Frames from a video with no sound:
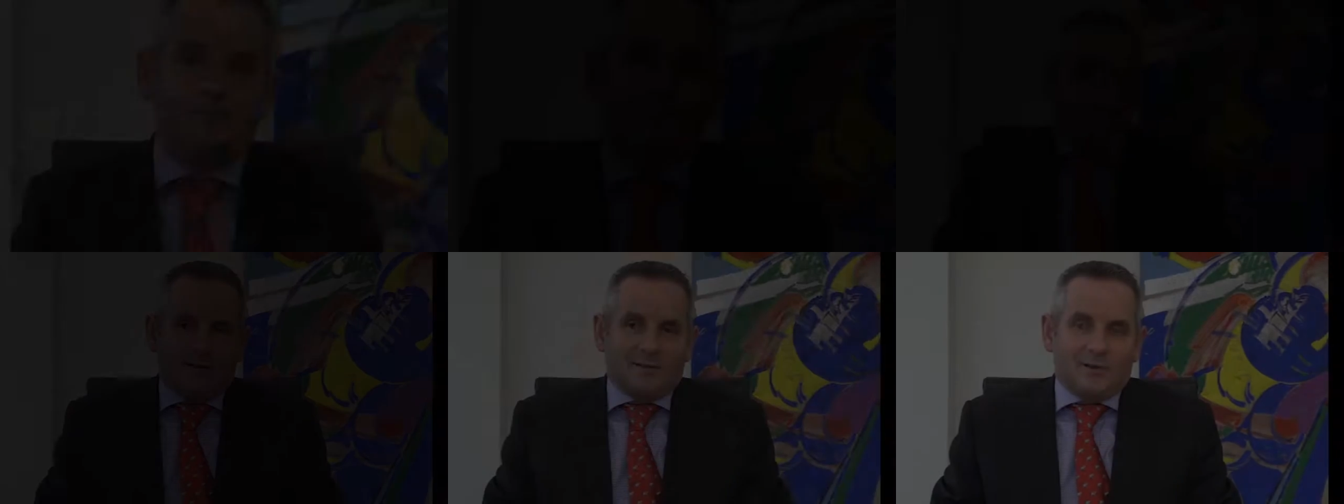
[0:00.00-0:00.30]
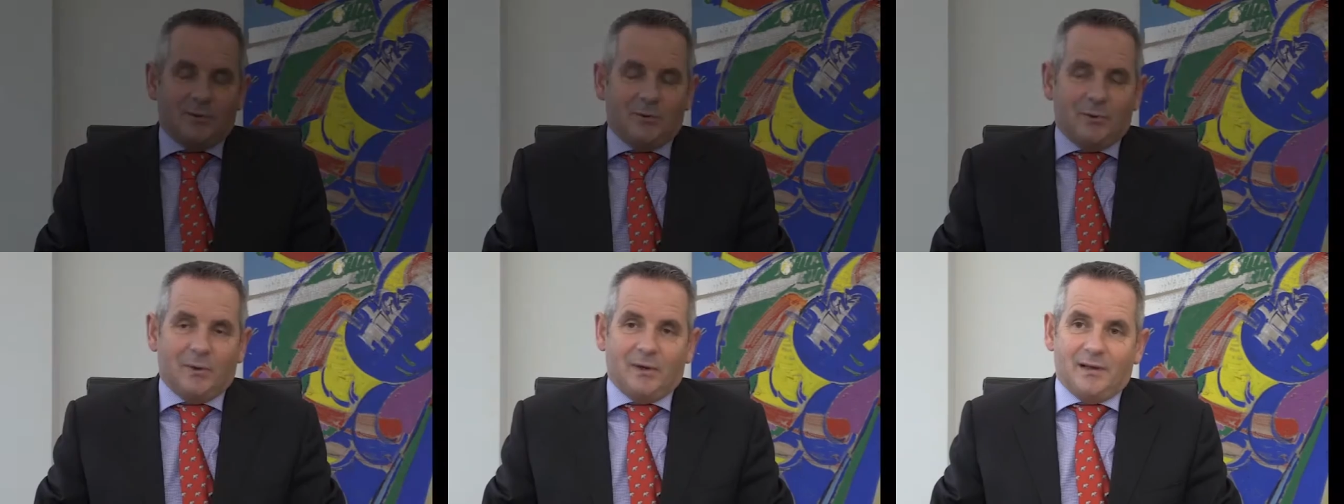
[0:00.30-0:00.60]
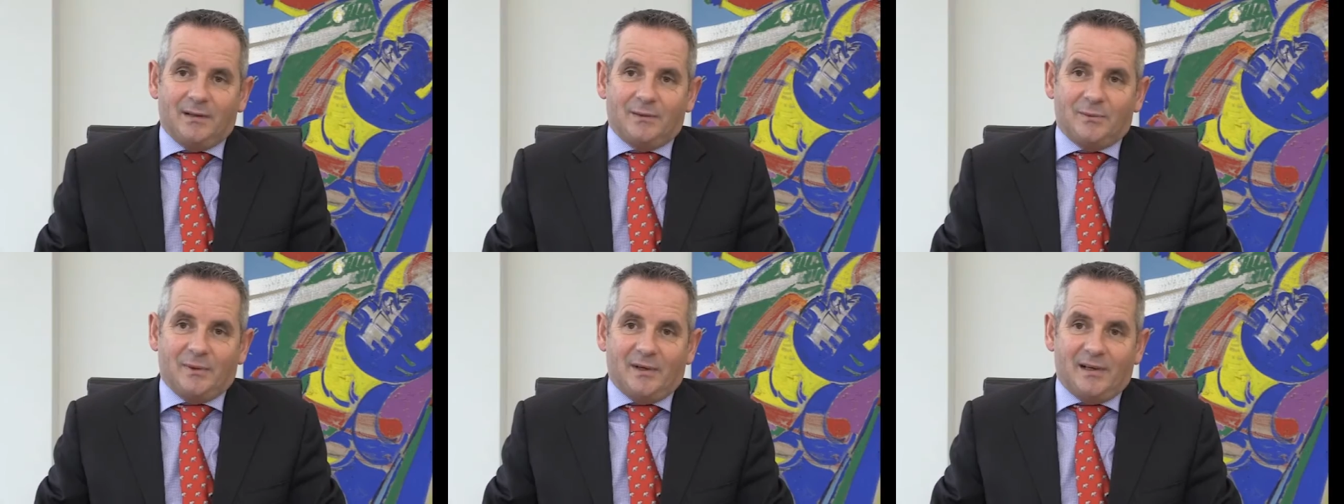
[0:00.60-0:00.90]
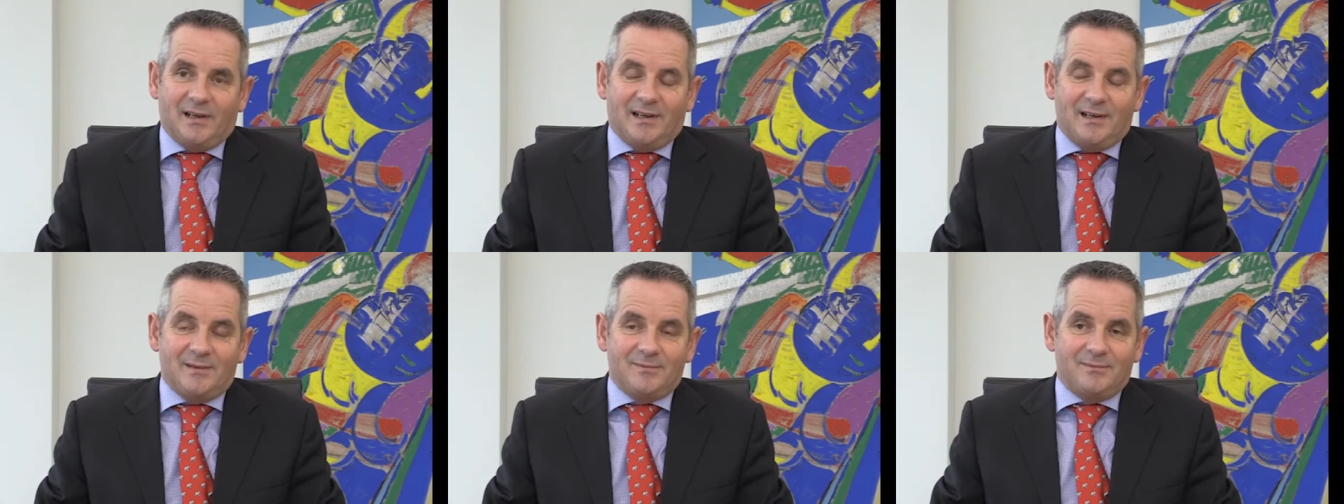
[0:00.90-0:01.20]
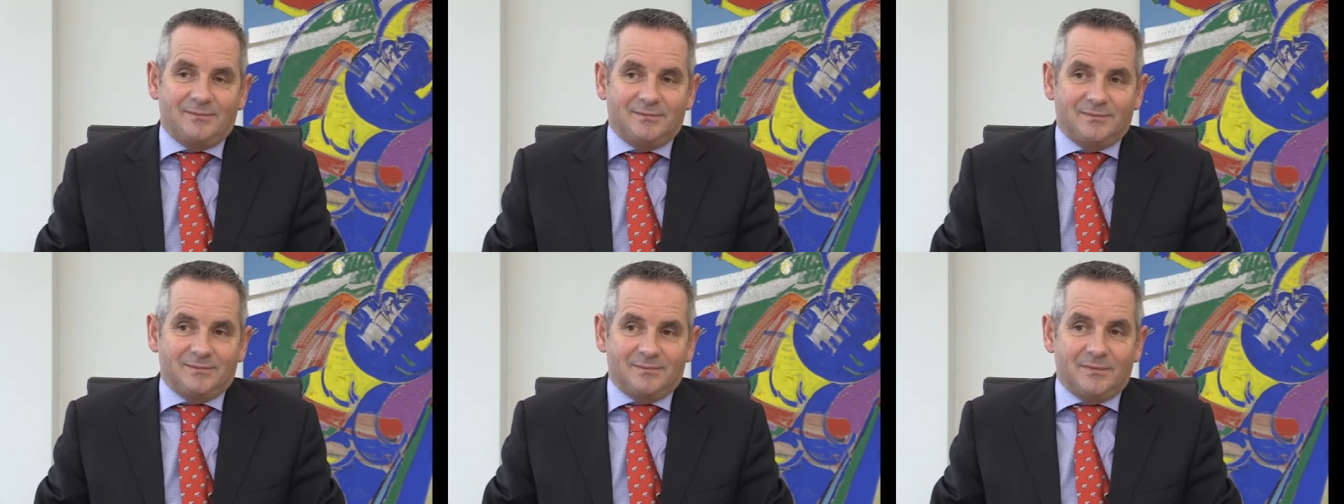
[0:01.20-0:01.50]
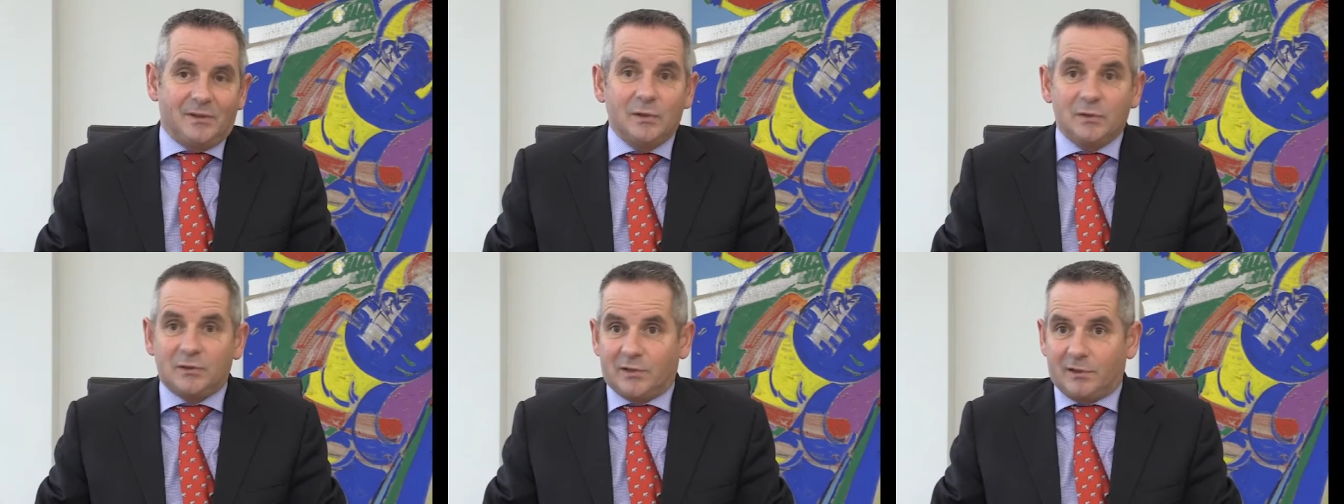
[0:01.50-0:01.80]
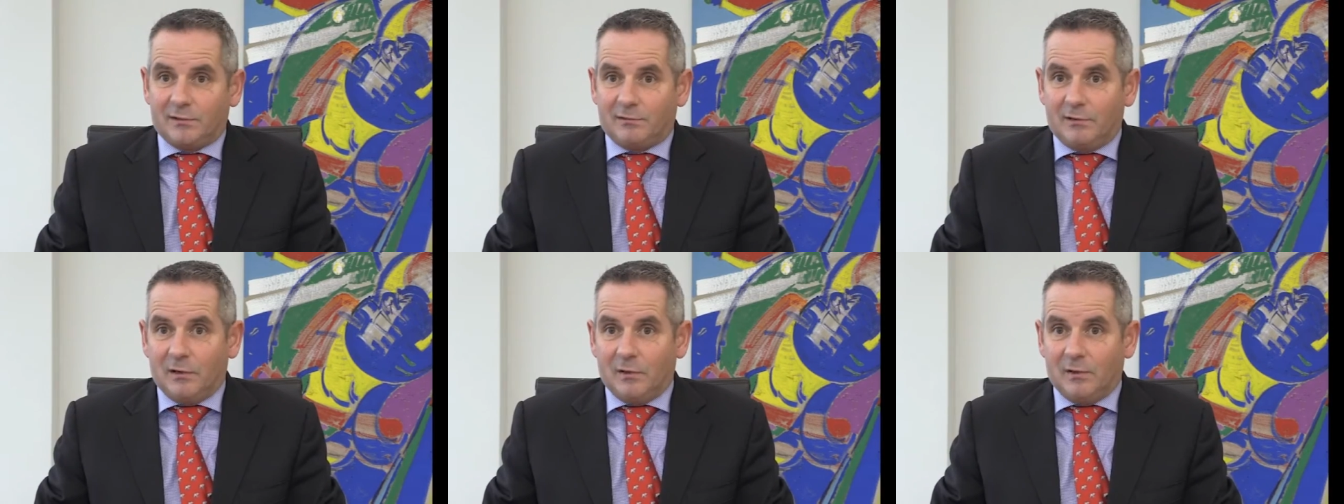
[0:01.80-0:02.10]
So wh while I'm new to
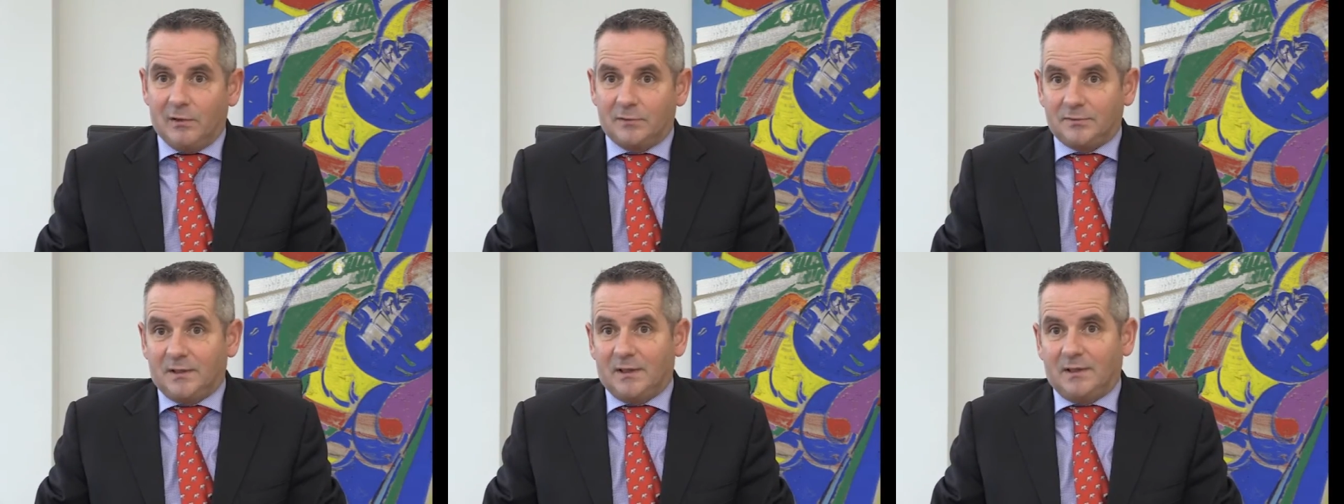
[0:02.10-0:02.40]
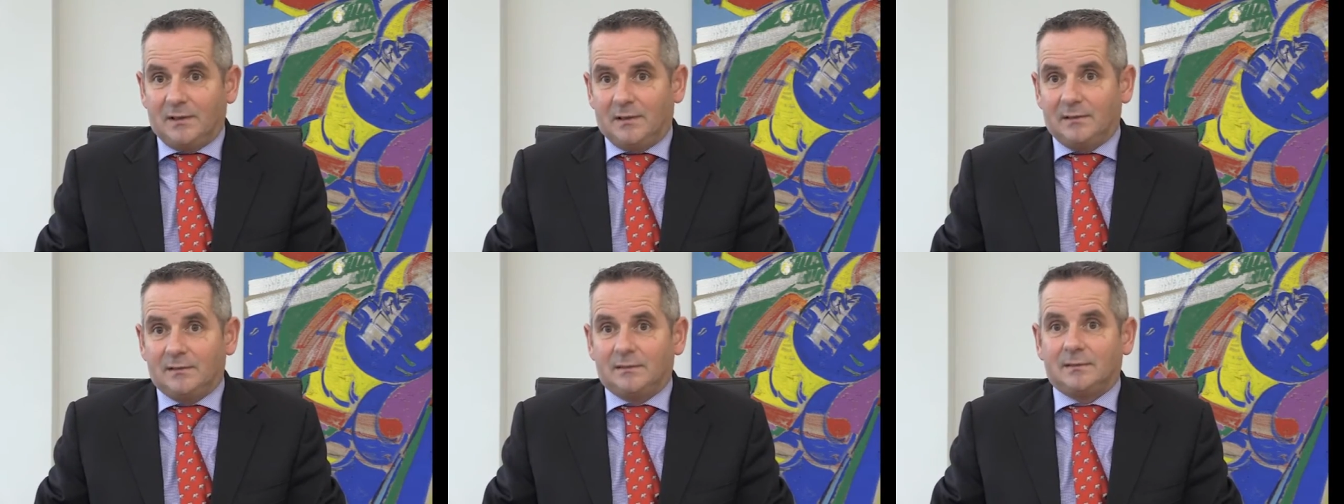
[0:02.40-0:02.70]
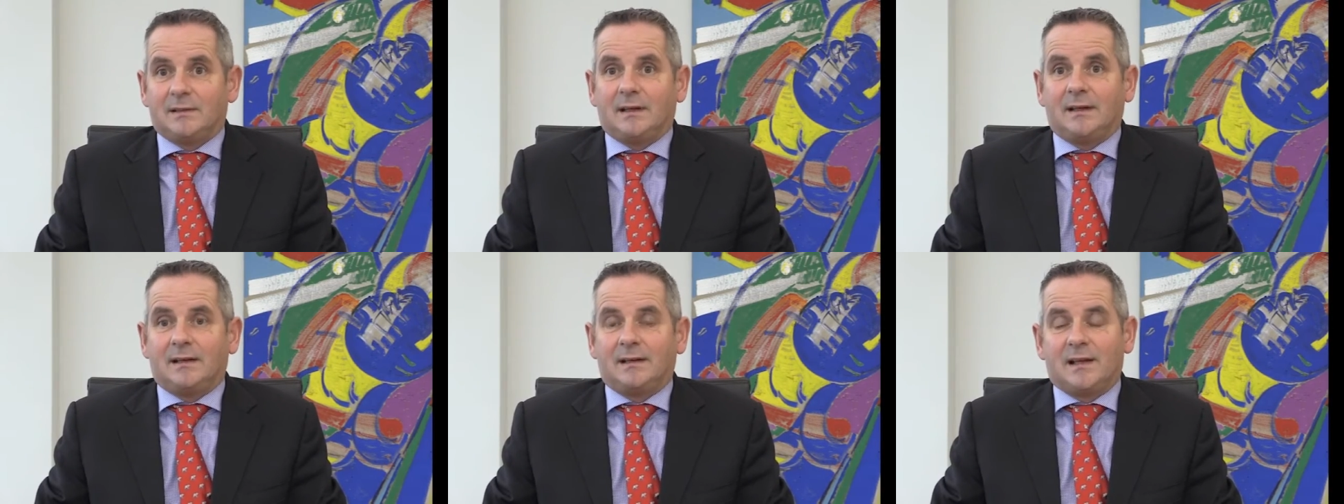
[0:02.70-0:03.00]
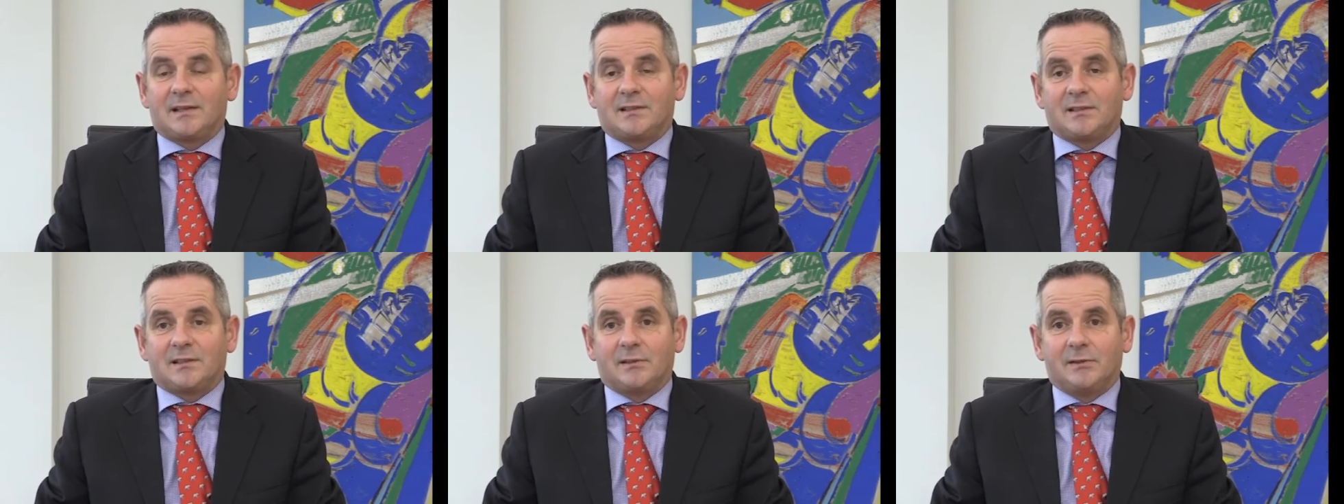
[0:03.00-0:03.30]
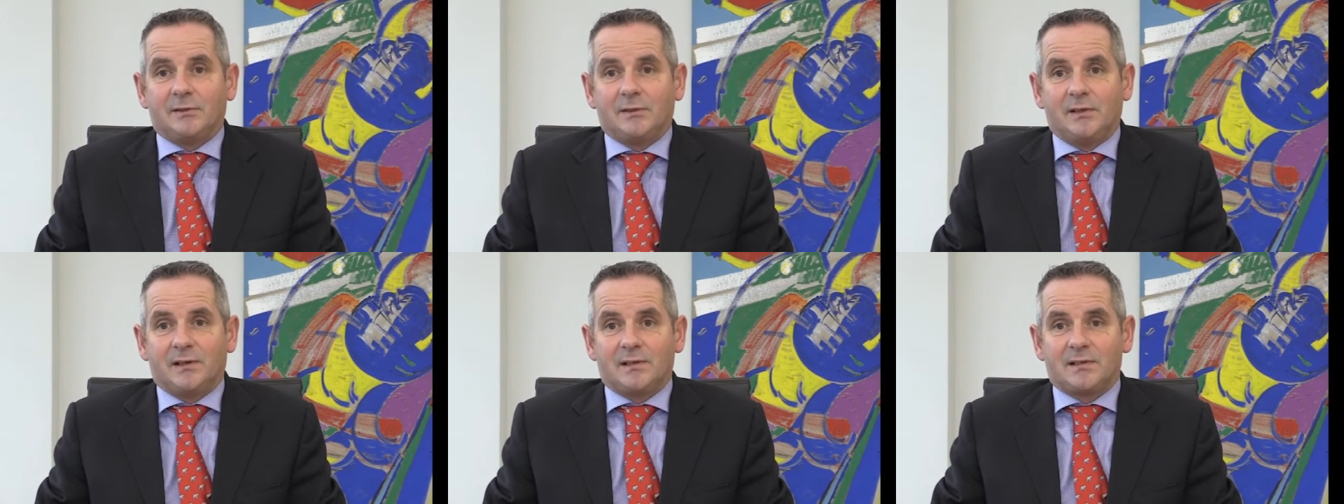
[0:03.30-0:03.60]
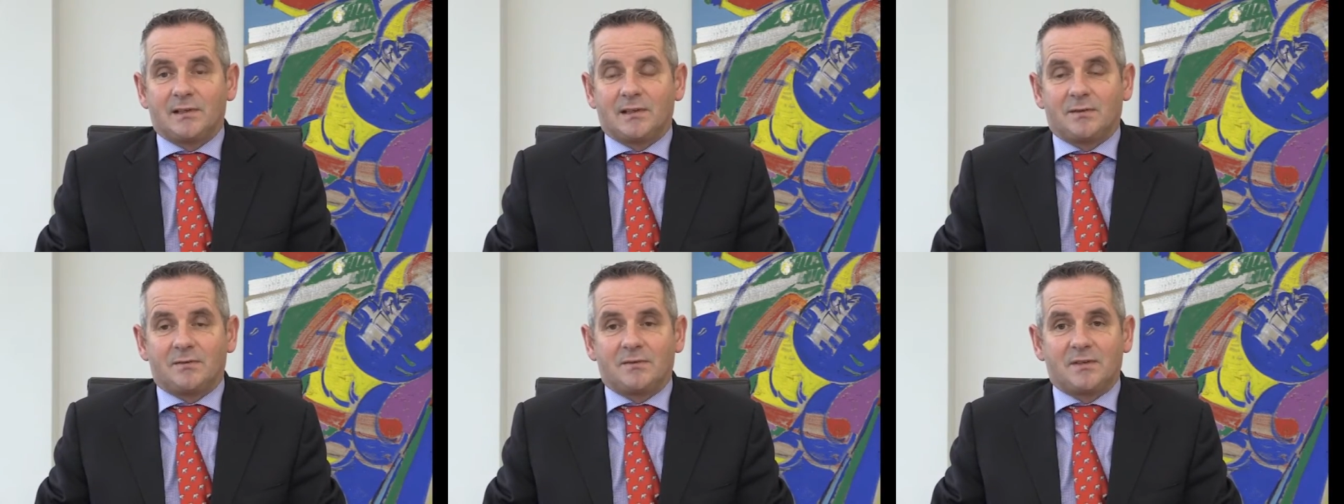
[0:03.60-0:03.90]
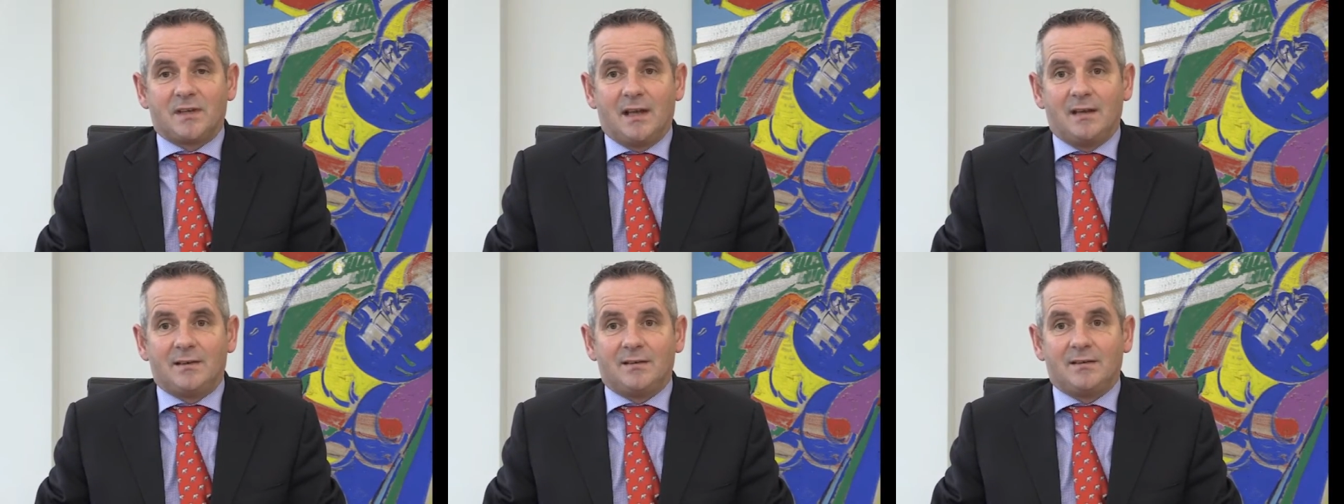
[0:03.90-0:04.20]
the role in Fingal, in less than two years as I
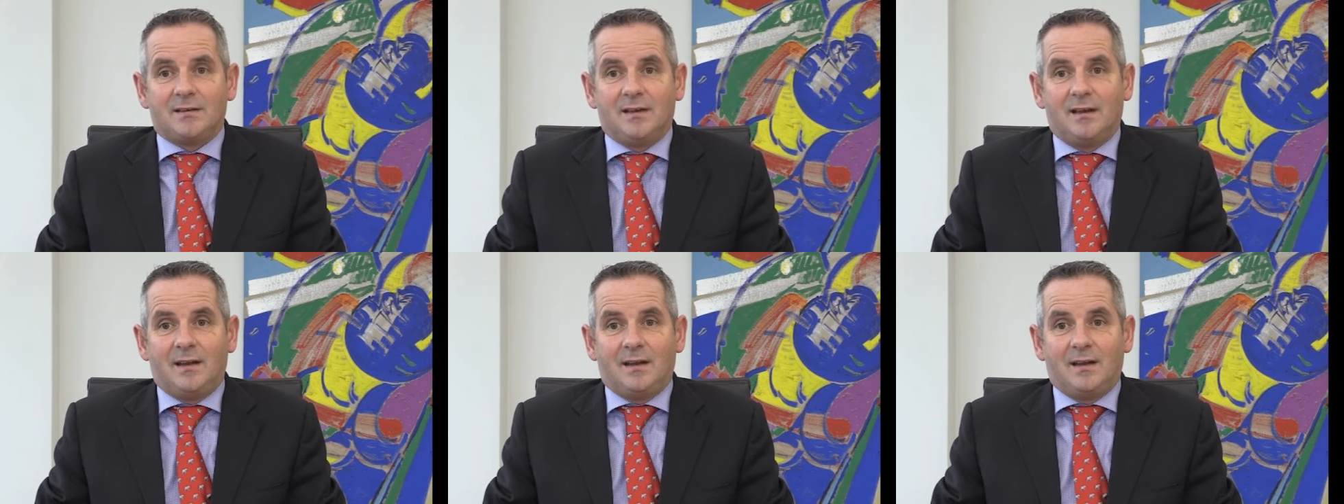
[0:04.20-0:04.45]
said,